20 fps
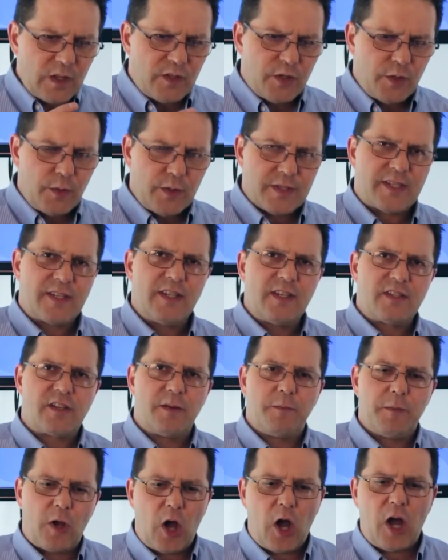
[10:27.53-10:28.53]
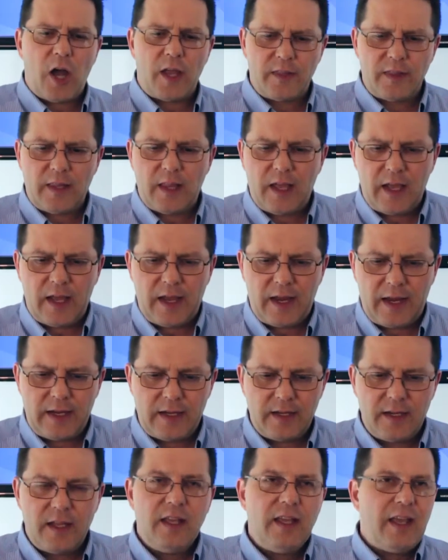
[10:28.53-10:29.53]
to a system
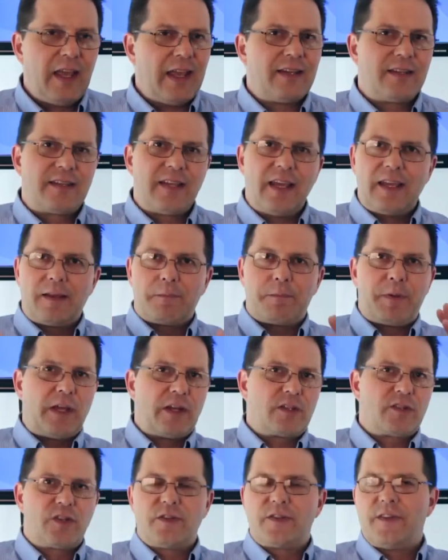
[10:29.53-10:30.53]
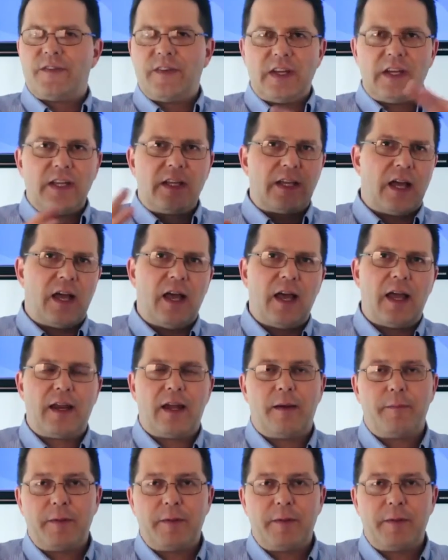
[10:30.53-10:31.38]
online and take pictures of any kind.